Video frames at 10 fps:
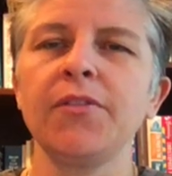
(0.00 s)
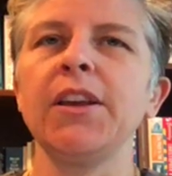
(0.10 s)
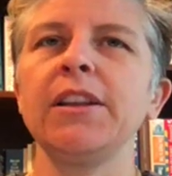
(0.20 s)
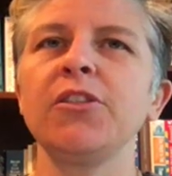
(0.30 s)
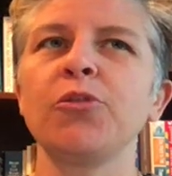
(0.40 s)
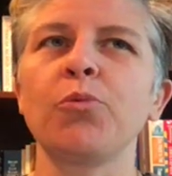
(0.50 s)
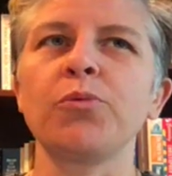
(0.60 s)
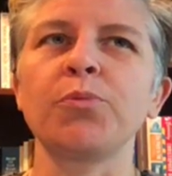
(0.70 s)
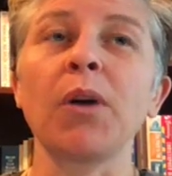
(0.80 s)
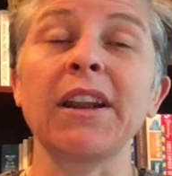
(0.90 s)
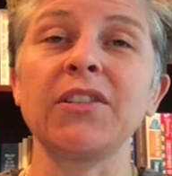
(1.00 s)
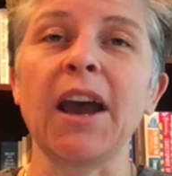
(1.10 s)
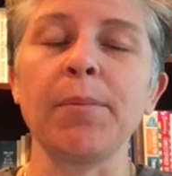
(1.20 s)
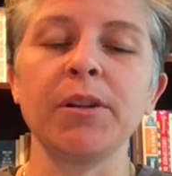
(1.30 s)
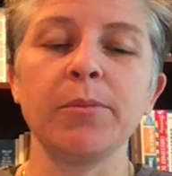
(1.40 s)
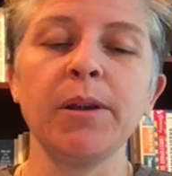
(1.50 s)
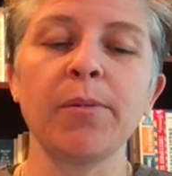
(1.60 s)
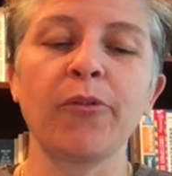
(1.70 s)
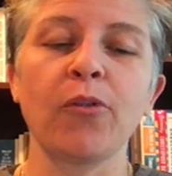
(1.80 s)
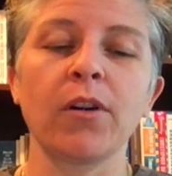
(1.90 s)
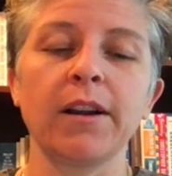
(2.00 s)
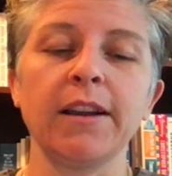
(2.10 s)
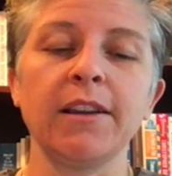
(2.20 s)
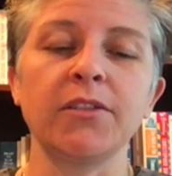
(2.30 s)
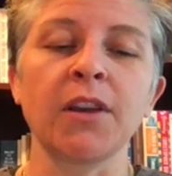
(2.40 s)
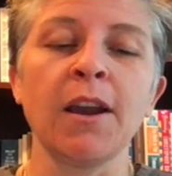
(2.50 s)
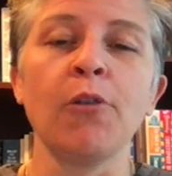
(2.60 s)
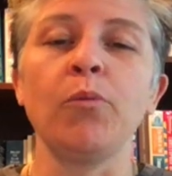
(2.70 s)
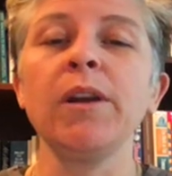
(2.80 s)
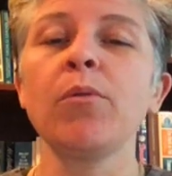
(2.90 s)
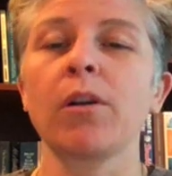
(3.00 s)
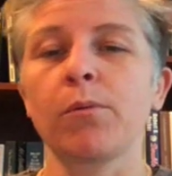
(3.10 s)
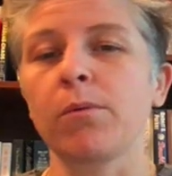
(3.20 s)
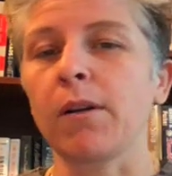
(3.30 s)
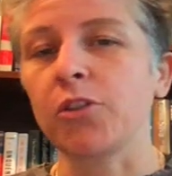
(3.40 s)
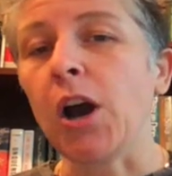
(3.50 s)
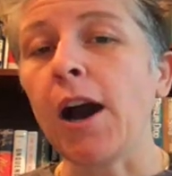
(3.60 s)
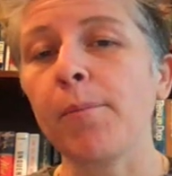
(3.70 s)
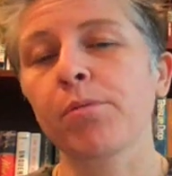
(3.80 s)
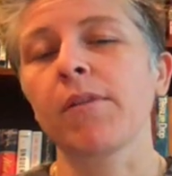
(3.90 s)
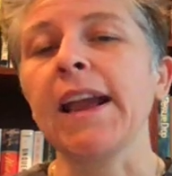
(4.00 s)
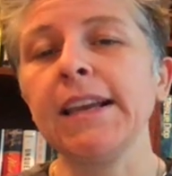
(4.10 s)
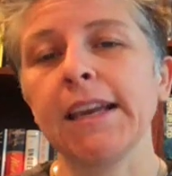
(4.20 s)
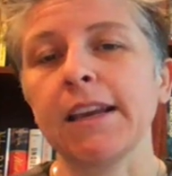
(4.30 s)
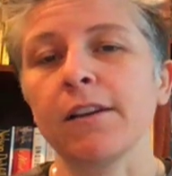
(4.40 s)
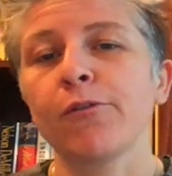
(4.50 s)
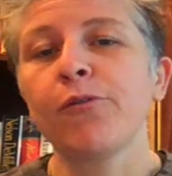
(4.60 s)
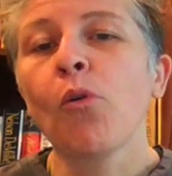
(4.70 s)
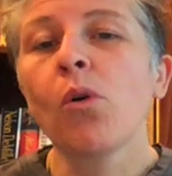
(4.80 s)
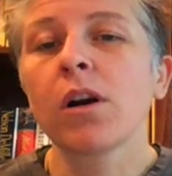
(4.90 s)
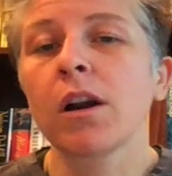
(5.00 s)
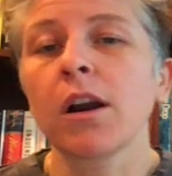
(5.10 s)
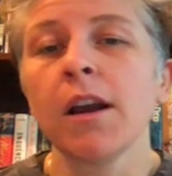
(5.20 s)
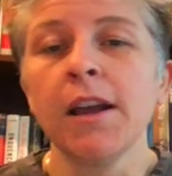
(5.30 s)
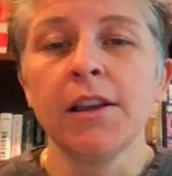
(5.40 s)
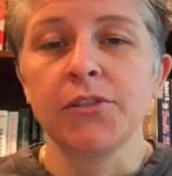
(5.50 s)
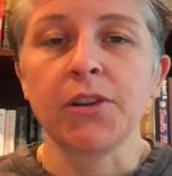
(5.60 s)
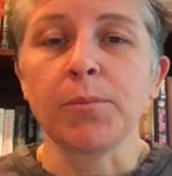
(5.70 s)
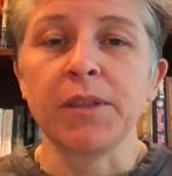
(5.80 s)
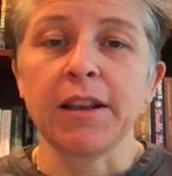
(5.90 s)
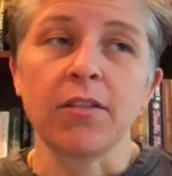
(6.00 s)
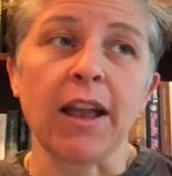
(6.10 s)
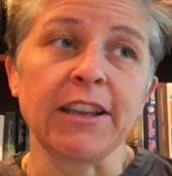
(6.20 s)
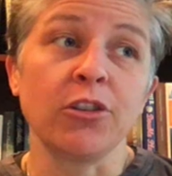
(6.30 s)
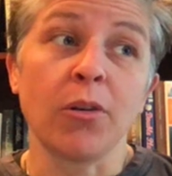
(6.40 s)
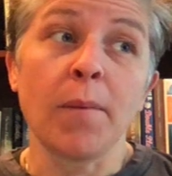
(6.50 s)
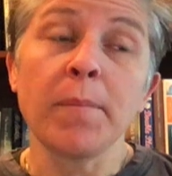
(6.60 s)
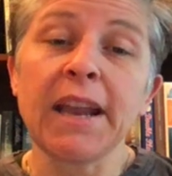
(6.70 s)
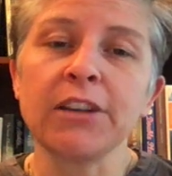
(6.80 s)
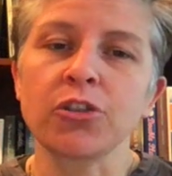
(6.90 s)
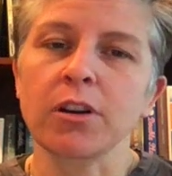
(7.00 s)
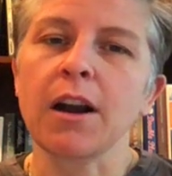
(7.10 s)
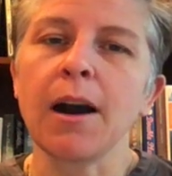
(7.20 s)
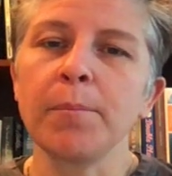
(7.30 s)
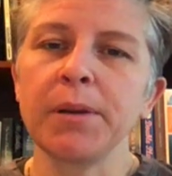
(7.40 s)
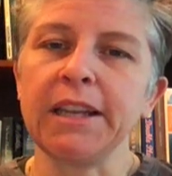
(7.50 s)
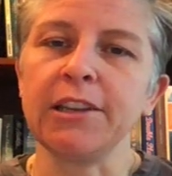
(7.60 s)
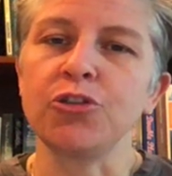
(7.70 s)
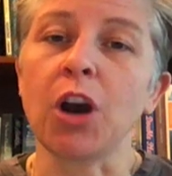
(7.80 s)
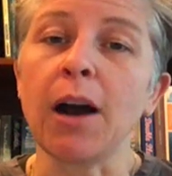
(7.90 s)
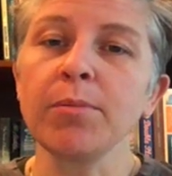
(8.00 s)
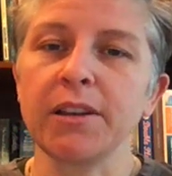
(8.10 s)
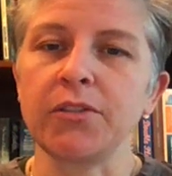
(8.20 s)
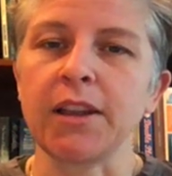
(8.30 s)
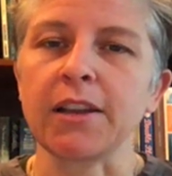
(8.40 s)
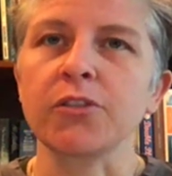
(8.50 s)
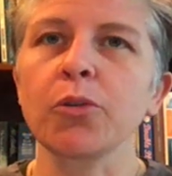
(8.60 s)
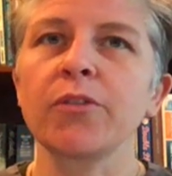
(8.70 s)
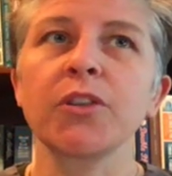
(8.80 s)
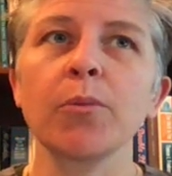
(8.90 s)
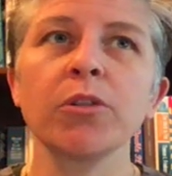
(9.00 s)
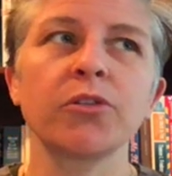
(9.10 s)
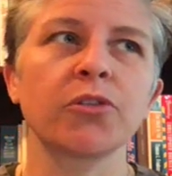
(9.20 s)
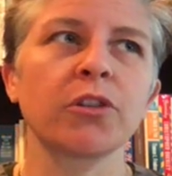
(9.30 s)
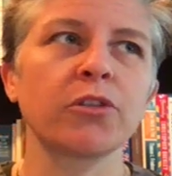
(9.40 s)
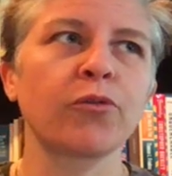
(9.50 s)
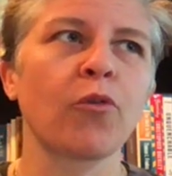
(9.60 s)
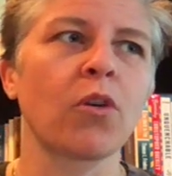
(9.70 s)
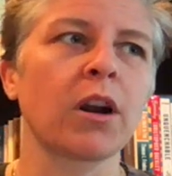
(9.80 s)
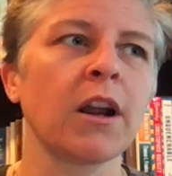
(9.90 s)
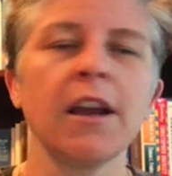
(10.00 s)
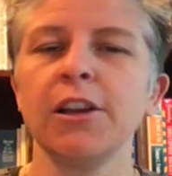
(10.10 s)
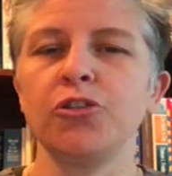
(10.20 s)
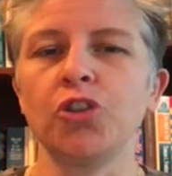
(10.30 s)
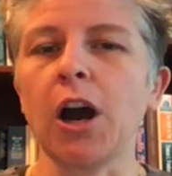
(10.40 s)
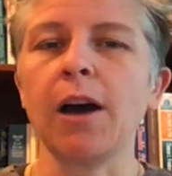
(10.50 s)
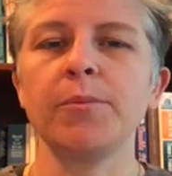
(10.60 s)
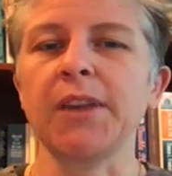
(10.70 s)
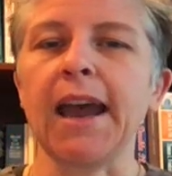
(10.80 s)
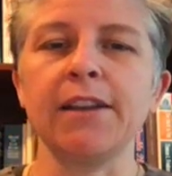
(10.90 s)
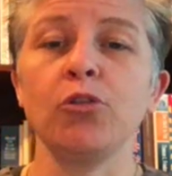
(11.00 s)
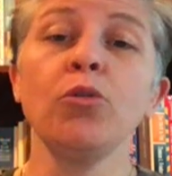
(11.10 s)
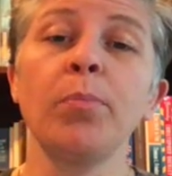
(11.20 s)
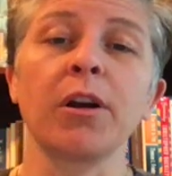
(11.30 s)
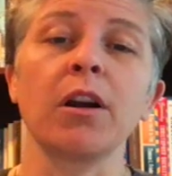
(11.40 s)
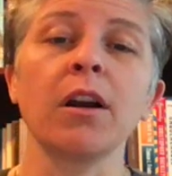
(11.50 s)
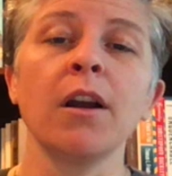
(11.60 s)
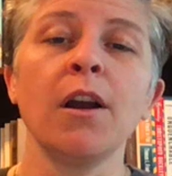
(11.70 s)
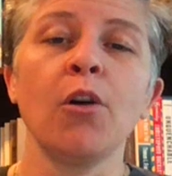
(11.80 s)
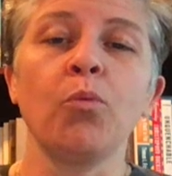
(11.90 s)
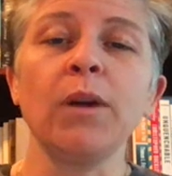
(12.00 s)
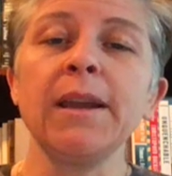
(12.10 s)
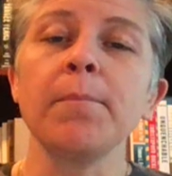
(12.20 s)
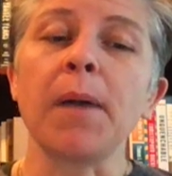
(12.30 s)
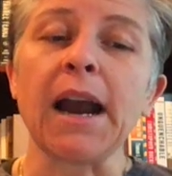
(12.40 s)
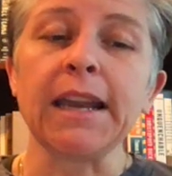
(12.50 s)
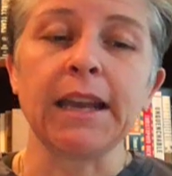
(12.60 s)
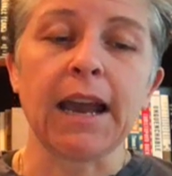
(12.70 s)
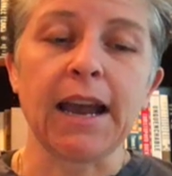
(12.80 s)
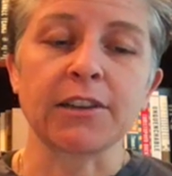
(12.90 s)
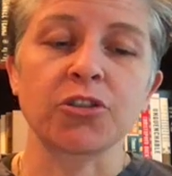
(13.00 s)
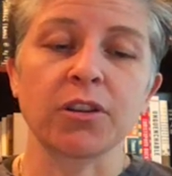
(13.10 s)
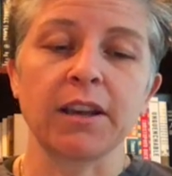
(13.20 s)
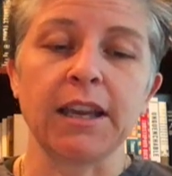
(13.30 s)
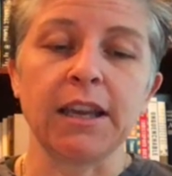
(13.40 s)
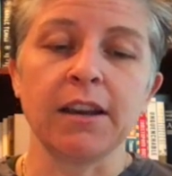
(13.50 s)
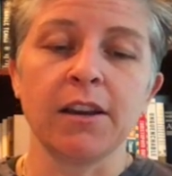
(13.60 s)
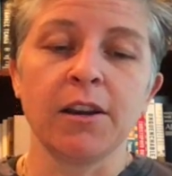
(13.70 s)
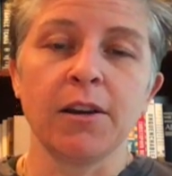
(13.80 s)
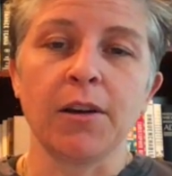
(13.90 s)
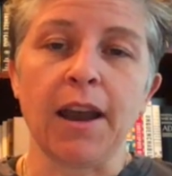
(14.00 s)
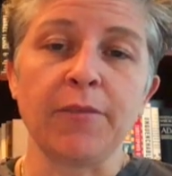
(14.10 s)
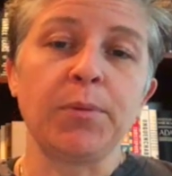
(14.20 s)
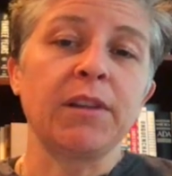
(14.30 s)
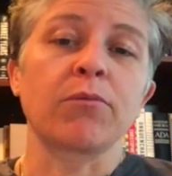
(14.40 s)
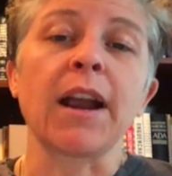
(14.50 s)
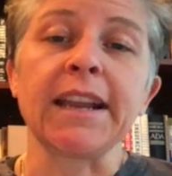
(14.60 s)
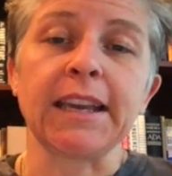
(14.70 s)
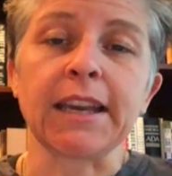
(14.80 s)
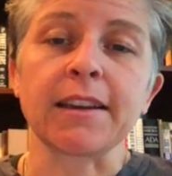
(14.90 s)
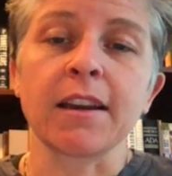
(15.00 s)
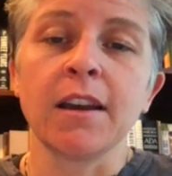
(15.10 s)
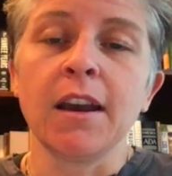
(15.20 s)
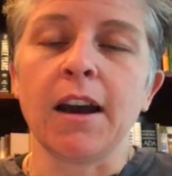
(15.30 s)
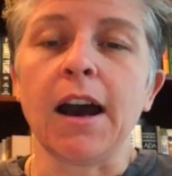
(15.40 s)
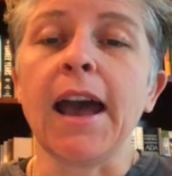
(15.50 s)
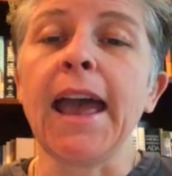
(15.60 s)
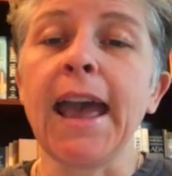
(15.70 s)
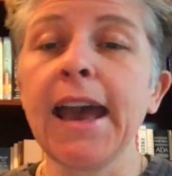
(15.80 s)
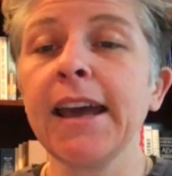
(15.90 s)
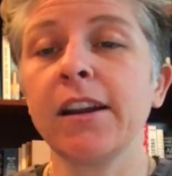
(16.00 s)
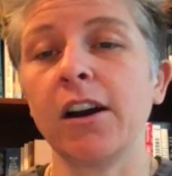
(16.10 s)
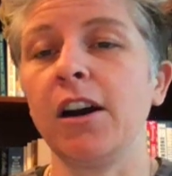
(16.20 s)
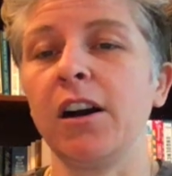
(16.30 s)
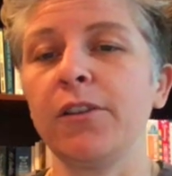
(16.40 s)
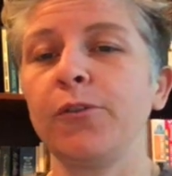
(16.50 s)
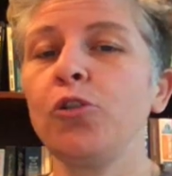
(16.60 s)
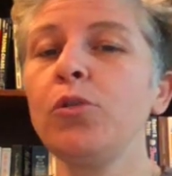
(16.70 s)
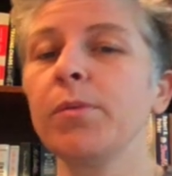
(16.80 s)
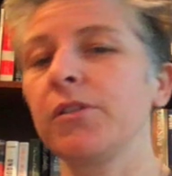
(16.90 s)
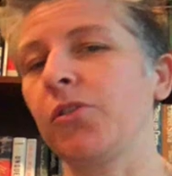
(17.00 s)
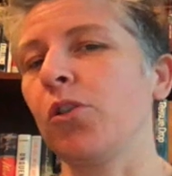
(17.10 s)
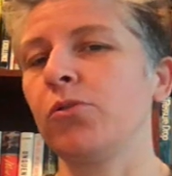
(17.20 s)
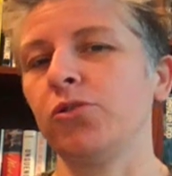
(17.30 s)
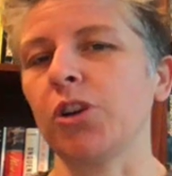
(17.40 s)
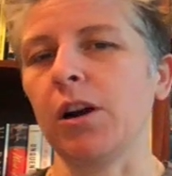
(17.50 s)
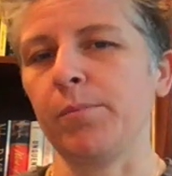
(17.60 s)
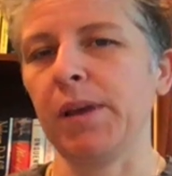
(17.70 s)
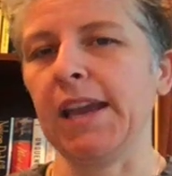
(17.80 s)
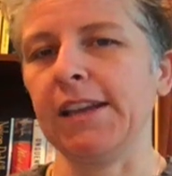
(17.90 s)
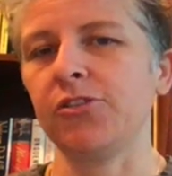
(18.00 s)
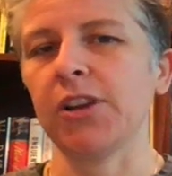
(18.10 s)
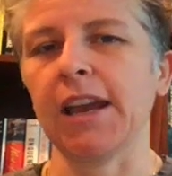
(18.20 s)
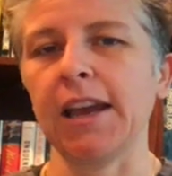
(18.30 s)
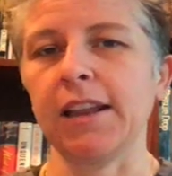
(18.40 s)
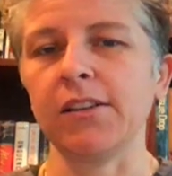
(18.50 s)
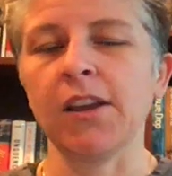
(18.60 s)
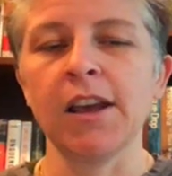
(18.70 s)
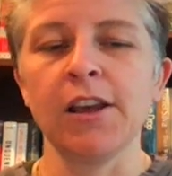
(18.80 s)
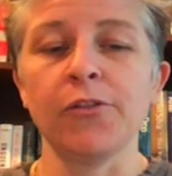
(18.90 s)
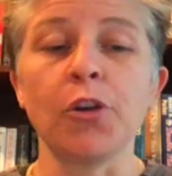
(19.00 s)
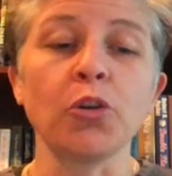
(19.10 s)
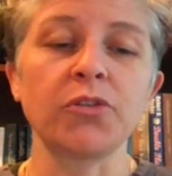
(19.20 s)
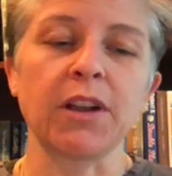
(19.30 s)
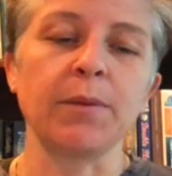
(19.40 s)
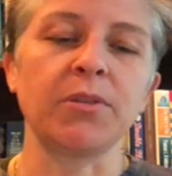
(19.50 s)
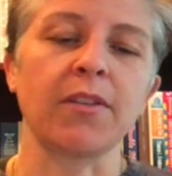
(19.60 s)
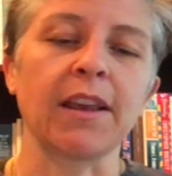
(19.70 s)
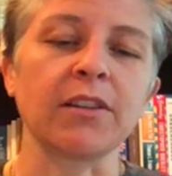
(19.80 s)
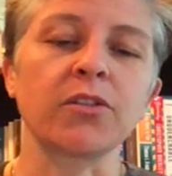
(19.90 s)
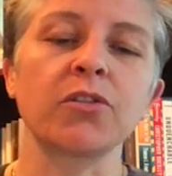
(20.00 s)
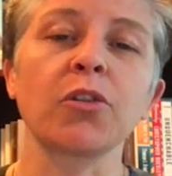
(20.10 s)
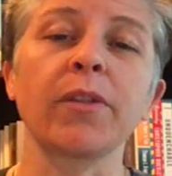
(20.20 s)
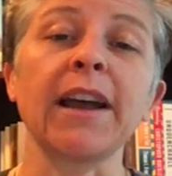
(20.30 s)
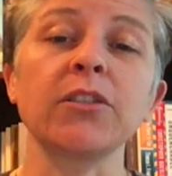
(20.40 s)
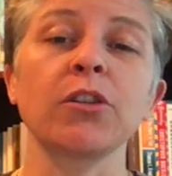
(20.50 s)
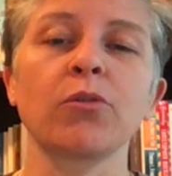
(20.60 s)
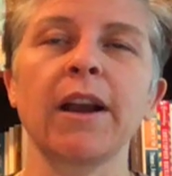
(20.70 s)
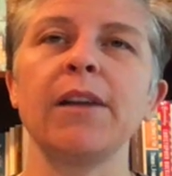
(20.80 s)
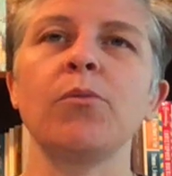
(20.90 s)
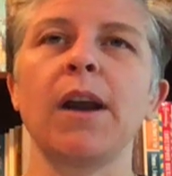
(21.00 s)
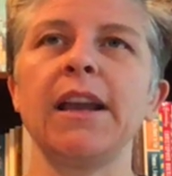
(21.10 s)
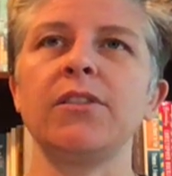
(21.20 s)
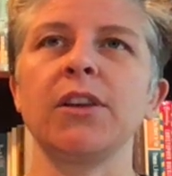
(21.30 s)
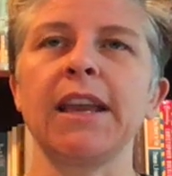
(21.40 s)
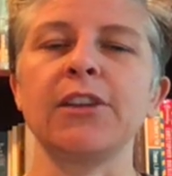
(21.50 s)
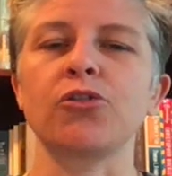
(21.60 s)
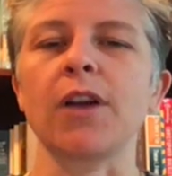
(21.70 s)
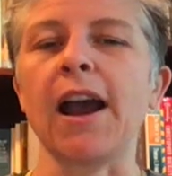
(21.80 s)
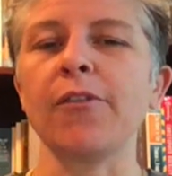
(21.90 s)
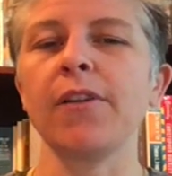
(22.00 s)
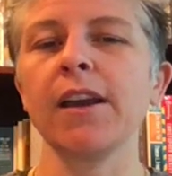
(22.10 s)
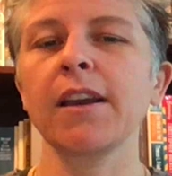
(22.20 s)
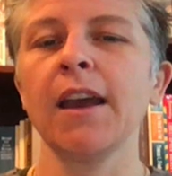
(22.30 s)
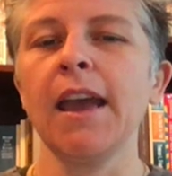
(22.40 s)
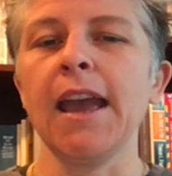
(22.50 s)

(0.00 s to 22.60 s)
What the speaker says: then what has happened to me before is we were top ranking for something like, a major company job listing. So if someone searched for jobs at Uber, we might actually have been ranking ahead of Uber's own job page and those types of things. So that's a great way to get traffic.